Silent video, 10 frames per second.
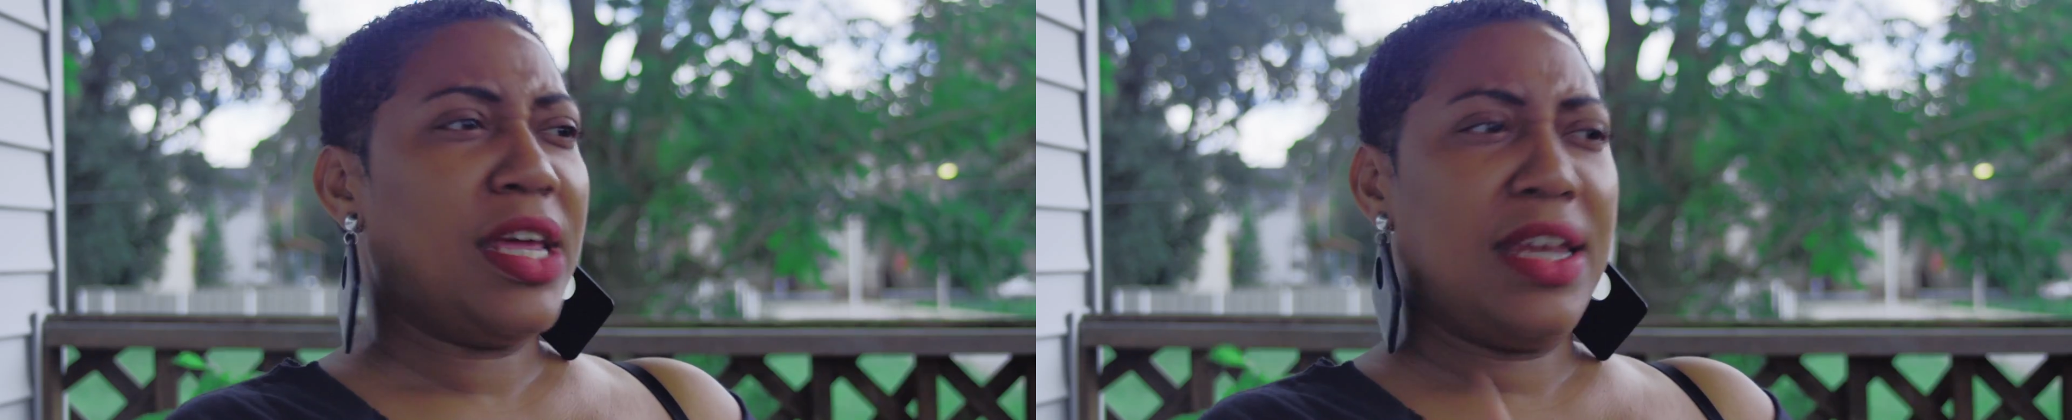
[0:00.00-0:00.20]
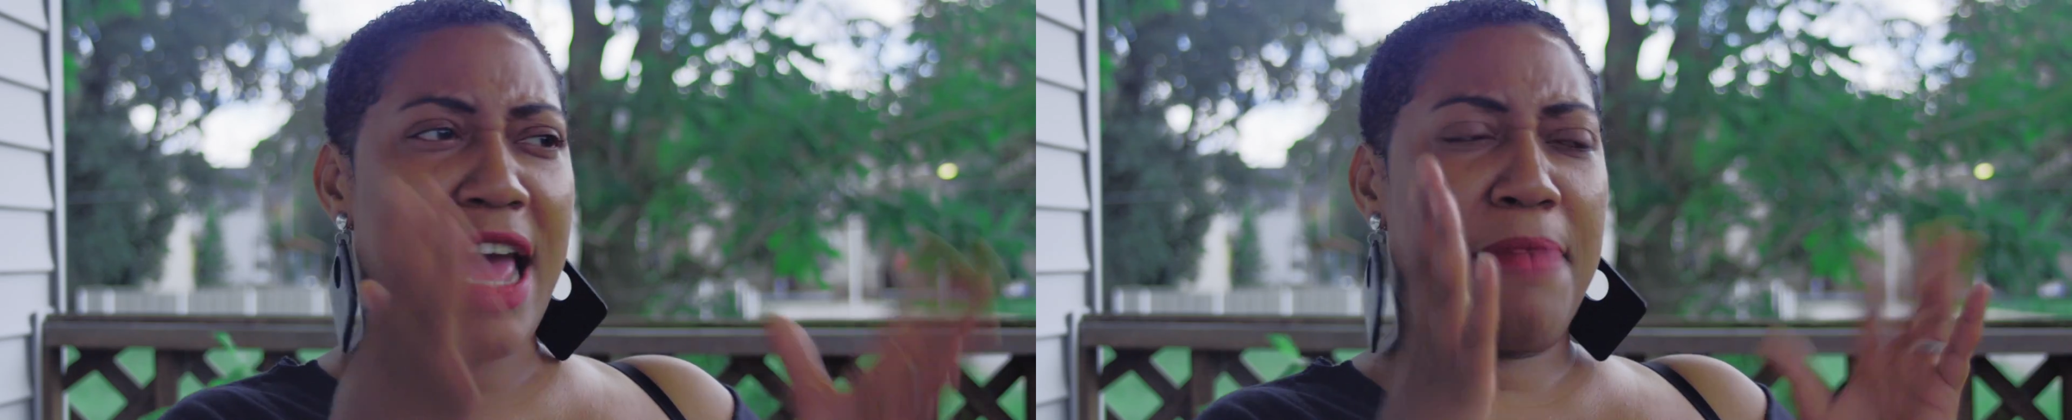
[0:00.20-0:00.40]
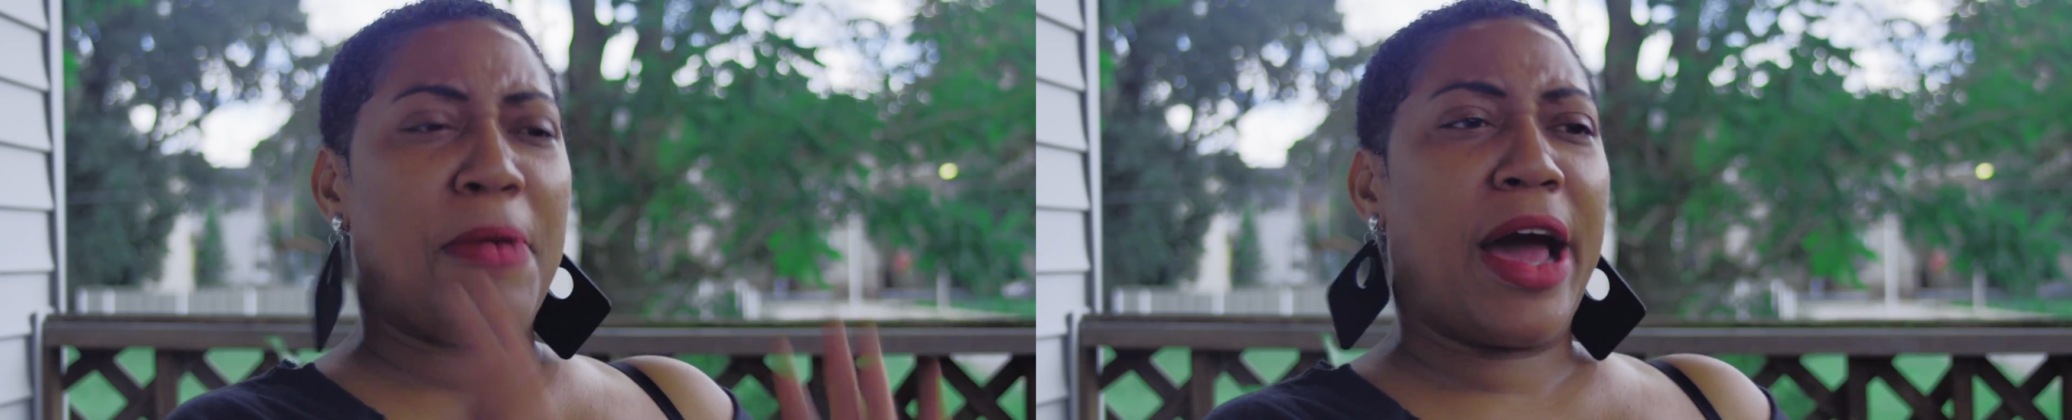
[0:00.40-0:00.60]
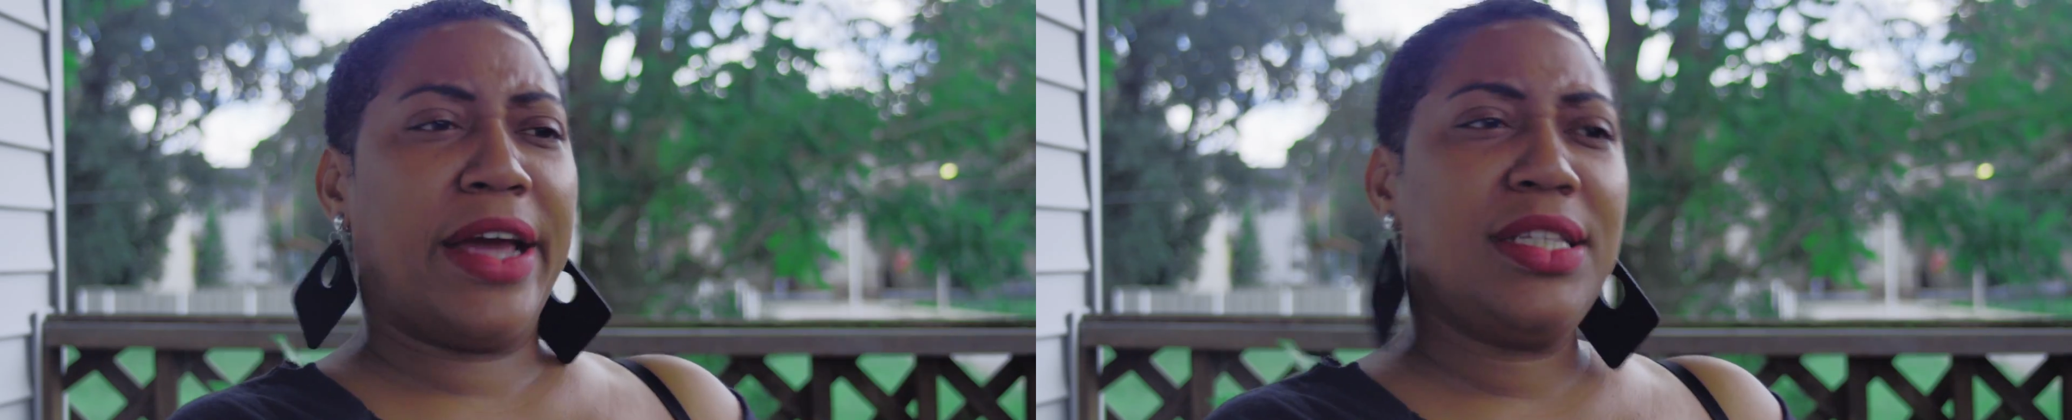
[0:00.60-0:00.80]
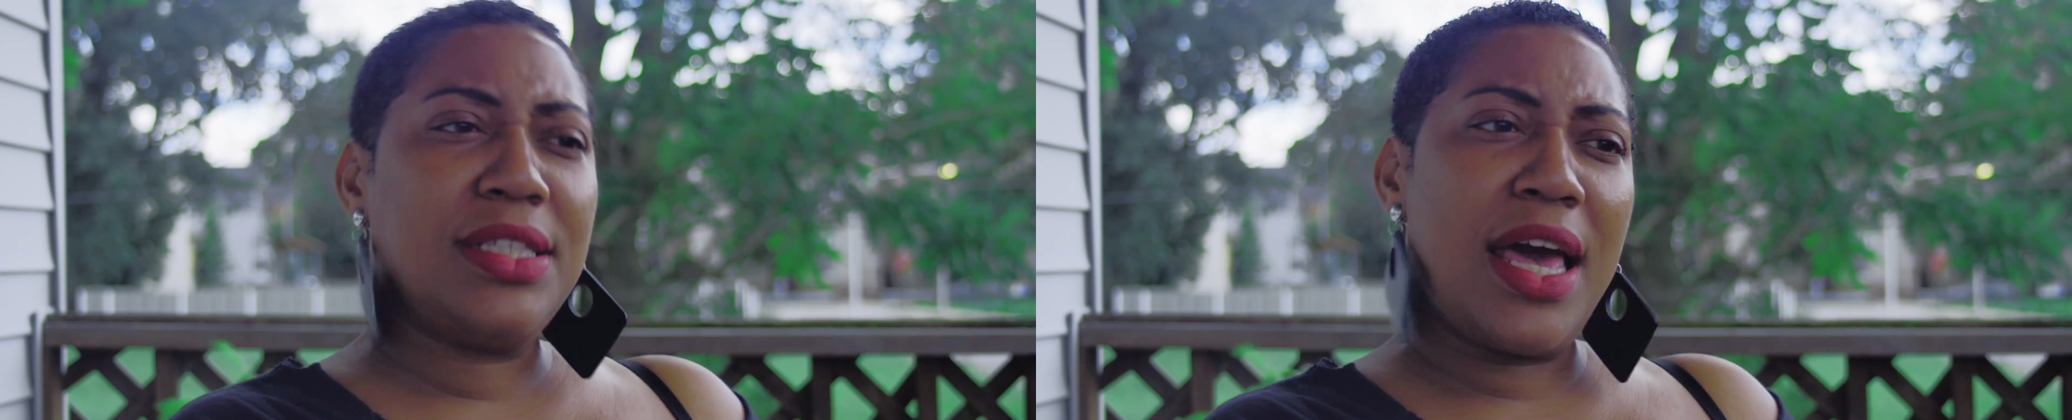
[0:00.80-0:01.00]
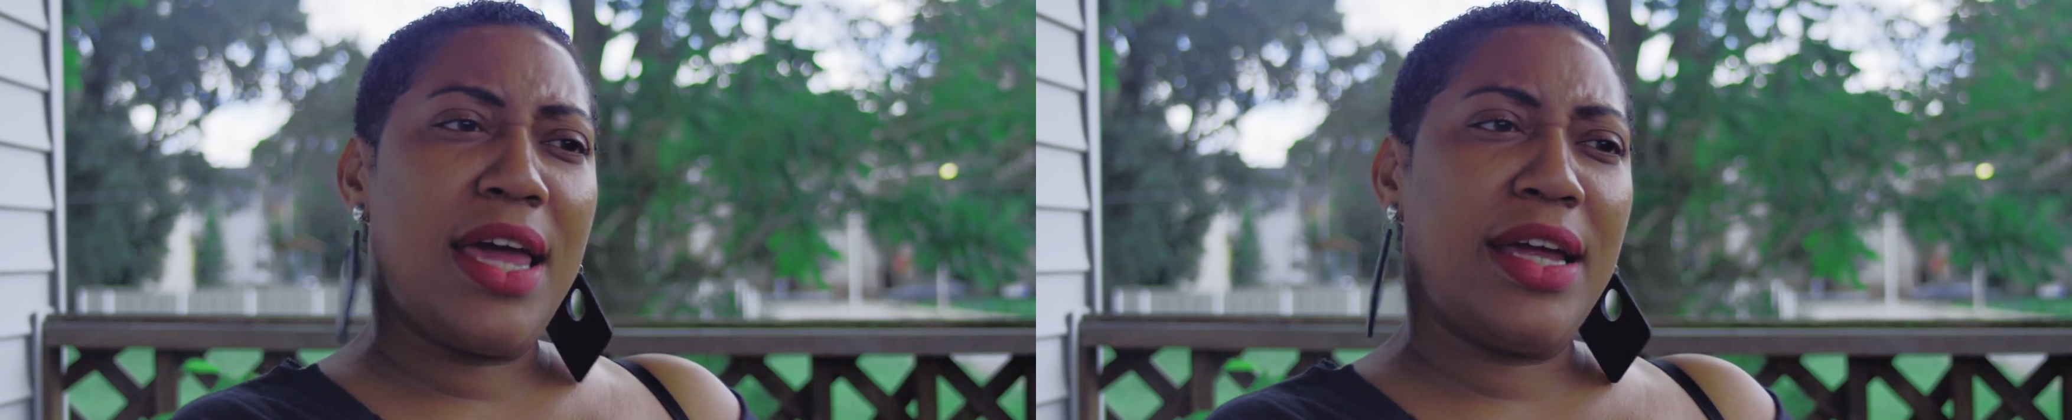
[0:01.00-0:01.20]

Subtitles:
in that mindset.